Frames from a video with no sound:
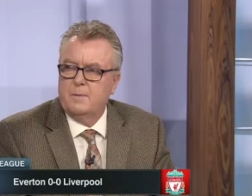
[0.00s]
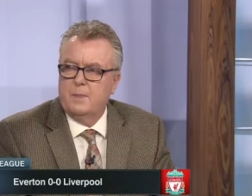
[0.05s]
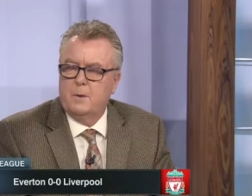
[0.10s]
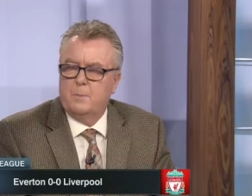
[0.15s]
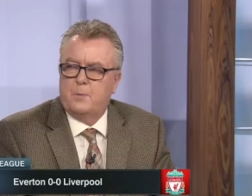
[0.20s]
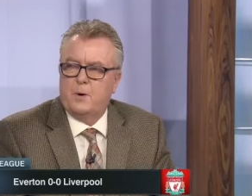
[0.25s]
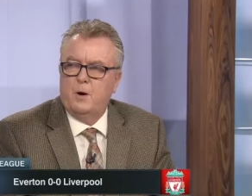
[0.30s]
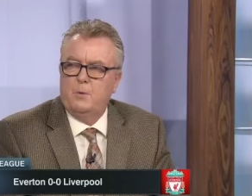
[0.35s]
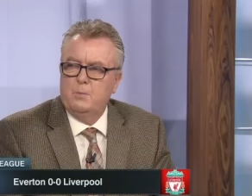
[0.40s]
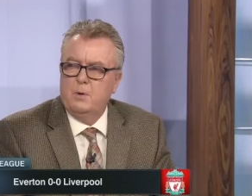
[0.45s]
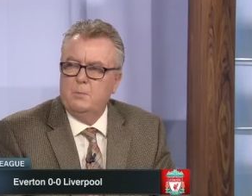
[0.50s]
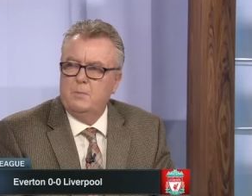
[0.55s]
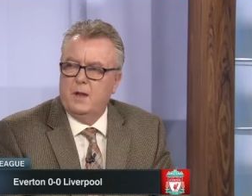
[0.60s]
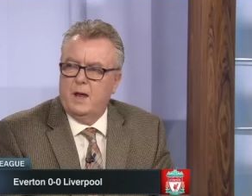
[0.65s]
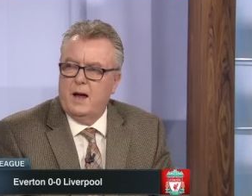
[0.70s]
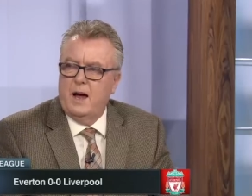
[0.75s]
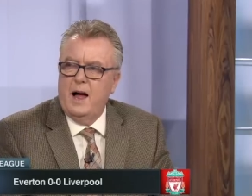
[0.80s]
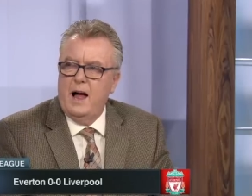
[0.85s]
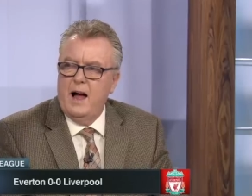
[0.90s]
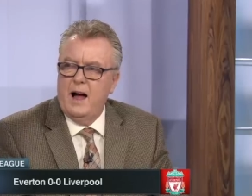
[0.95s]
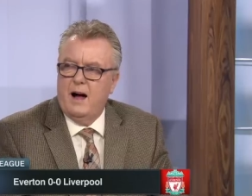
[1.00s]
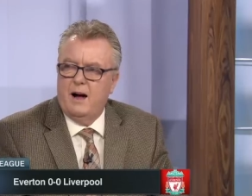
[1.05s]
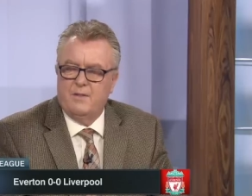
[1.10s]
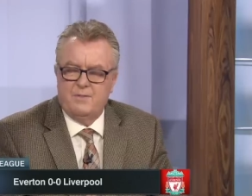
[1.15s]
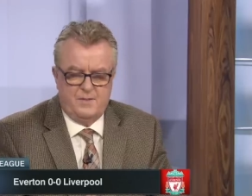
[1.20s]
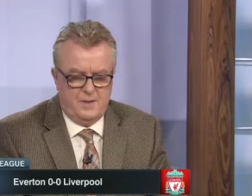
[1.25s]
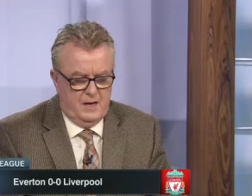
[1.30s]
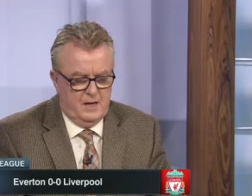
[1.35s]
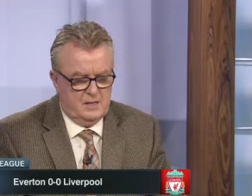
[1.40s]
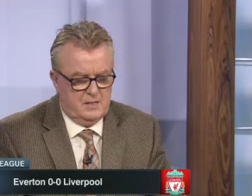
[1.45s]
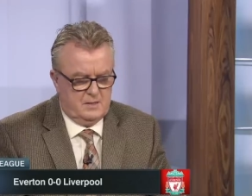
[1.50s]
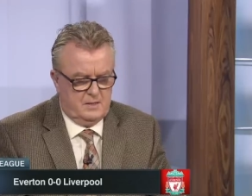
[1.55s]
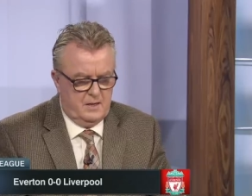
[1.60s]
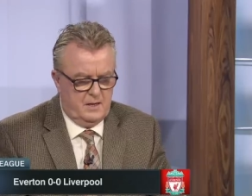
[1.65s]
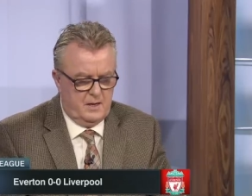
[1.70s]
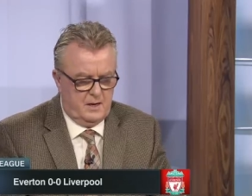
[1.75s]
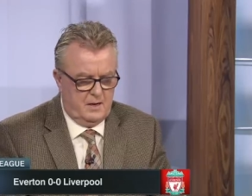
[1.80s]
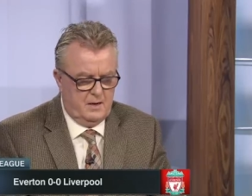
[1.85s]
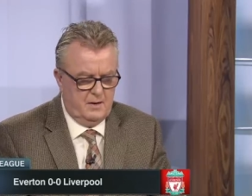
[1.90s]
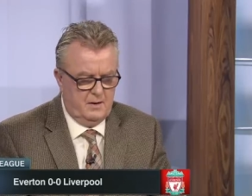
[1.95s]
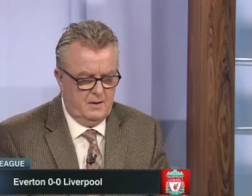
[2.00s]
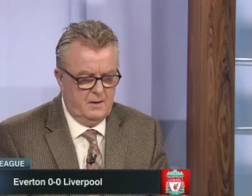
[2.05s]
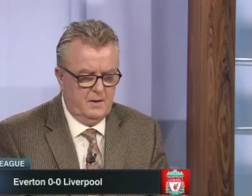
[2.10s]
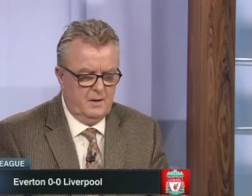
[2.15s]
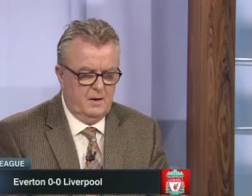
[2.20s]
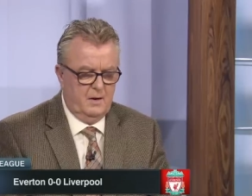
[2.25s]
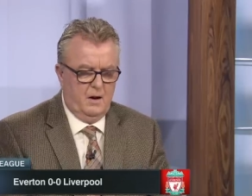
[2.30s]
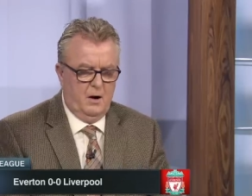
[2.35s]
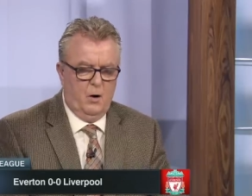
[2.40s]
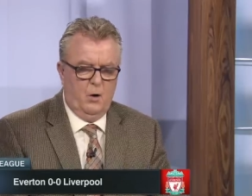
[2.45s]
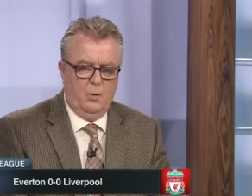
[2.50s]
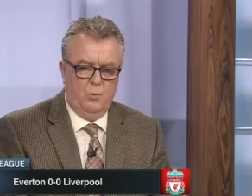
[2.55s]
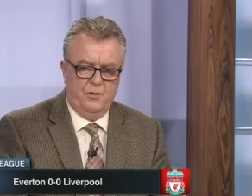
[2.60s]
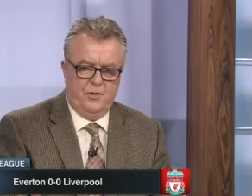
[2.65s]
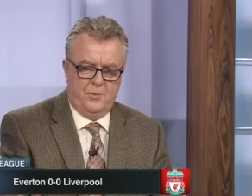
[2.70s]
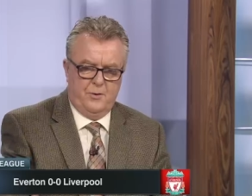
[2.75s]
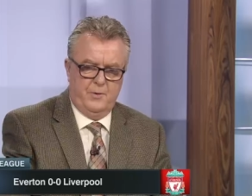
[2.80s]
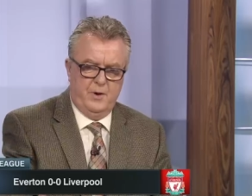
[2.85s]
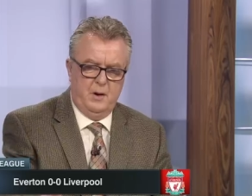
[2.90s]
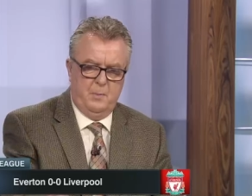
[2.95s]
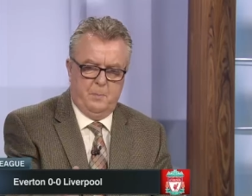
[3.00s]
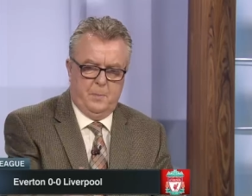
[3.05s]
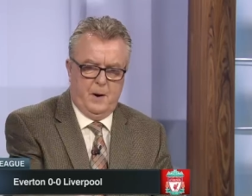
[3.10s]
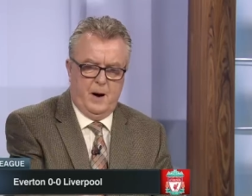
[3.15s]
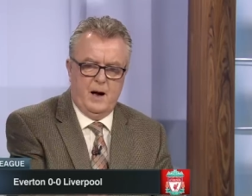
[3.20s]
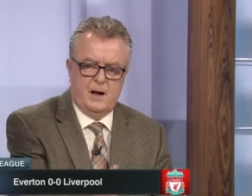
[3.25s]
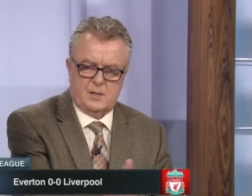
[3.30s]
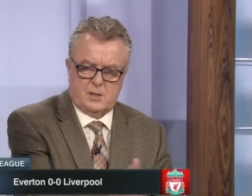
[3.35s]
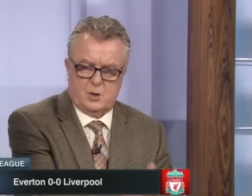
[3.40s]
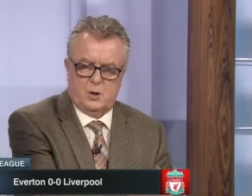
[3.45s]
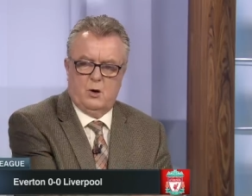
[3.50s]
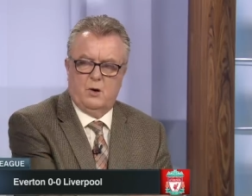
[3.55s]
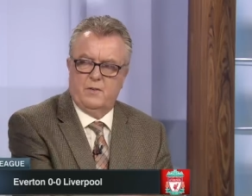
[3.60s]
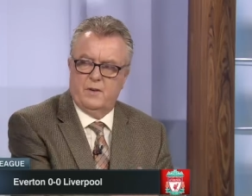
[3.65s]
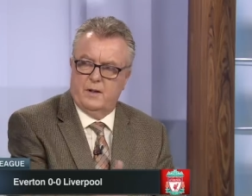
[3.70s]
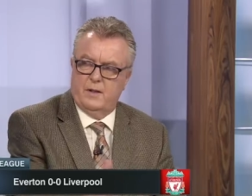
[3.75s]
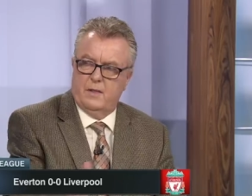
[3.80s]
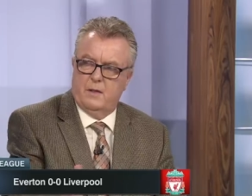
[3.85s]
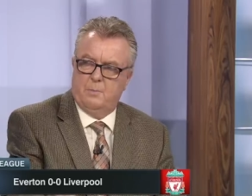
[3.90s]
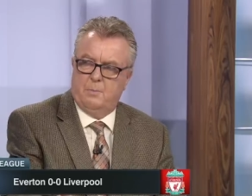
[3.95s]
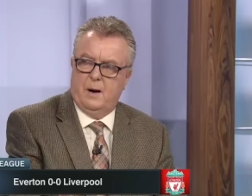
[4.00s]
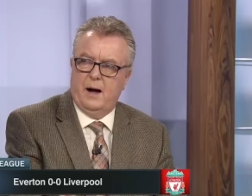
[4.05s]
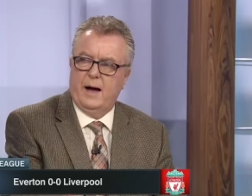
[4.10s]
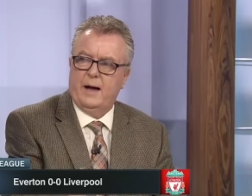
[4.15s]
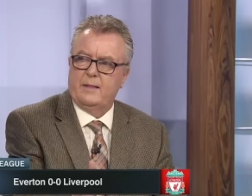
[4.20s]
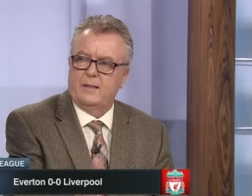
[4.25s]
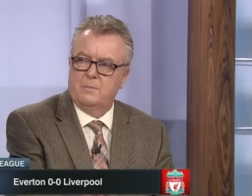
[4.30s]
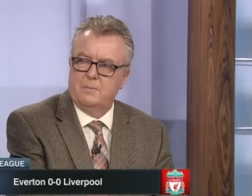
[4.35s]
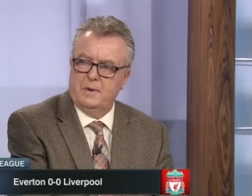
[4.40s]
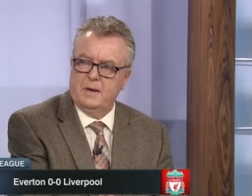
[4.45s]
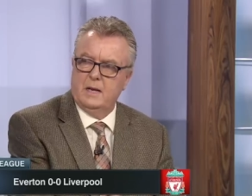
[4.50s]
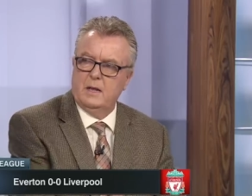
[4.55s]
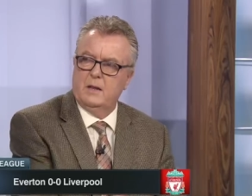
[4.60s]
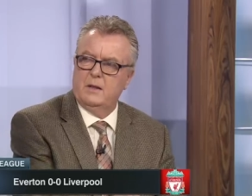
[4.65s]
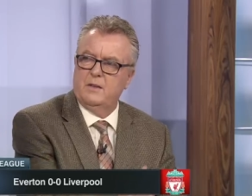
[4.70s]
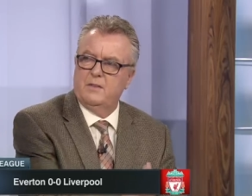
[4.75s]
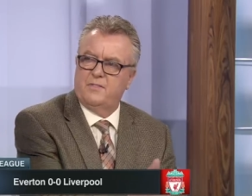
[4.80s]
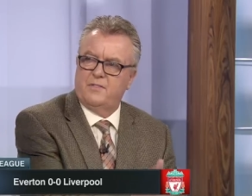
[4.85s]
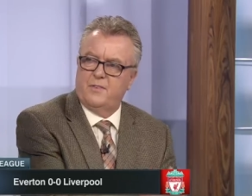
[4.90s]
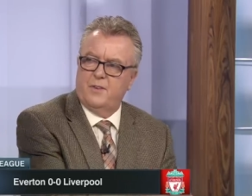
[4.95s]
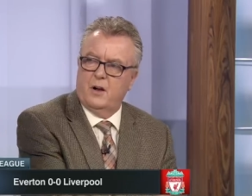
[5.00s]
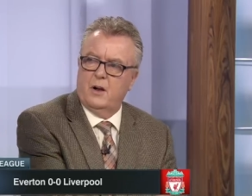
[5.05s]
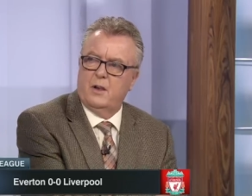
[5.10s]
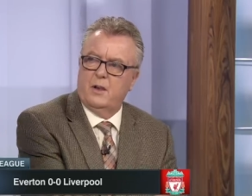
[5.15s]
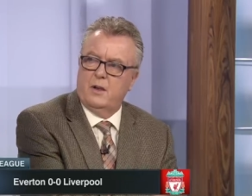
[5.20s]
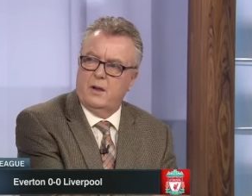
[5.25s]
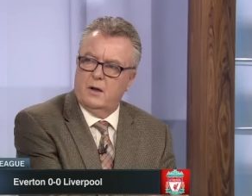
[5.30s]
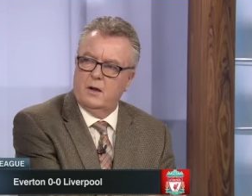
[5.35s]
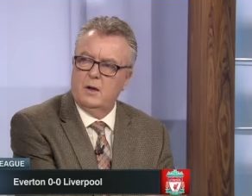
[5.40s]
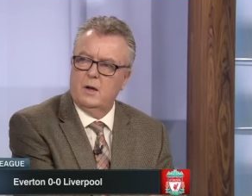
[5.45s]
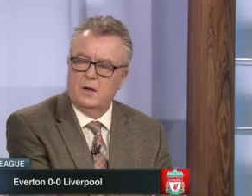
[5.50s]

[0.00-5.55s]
The problem they have is that all three parts of it, the back, the middle and the front,